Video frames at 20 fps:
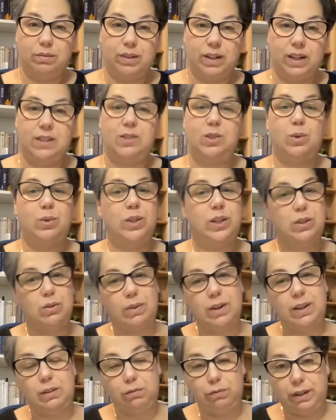And so they
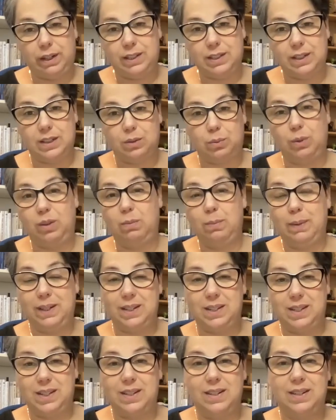try and fix us with
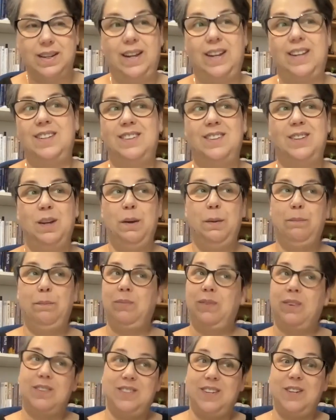medicine and
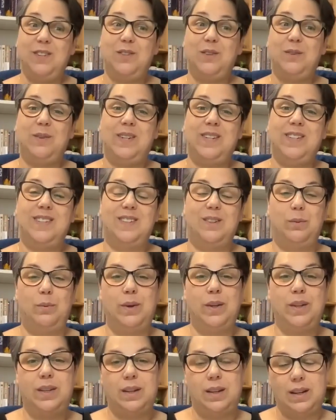surgeries,
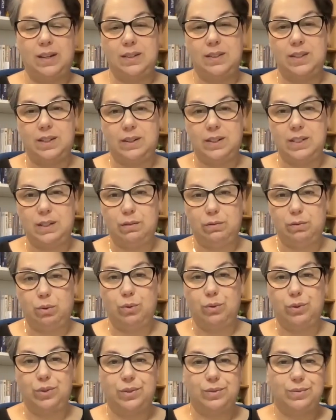where the answer is, of
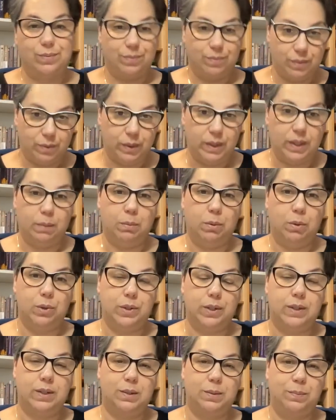course, with
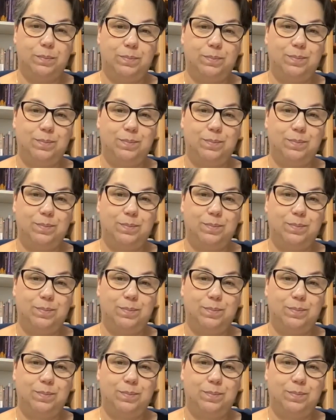emotions.